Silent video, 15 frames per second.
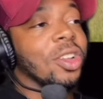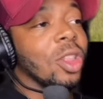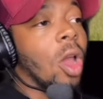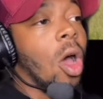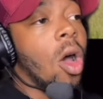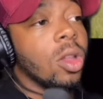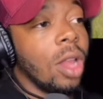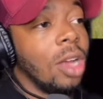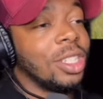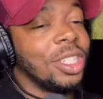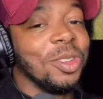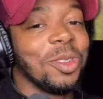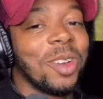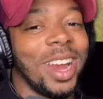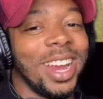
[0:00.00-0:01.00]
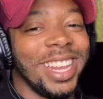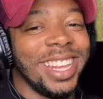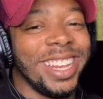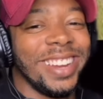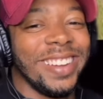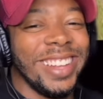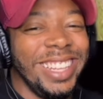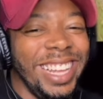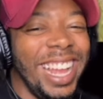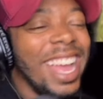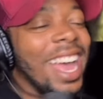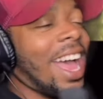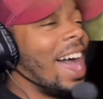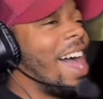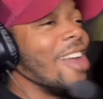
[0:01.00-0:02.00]
your long-lost Ukrainian...
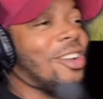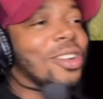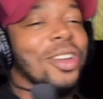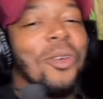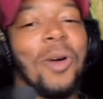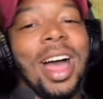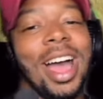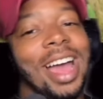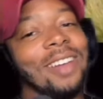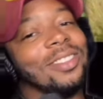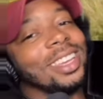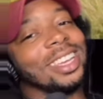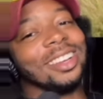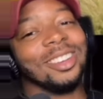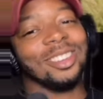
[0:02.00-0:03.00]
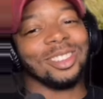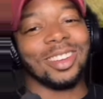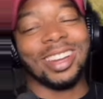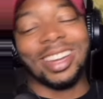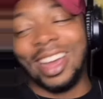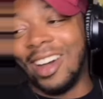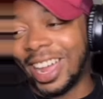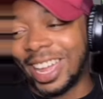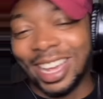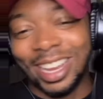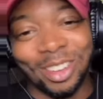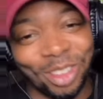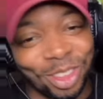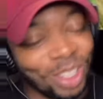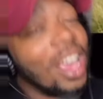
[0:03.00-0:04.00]
I don't know why I have the giggles right now. I
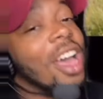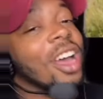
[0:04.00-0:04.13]
can't do this.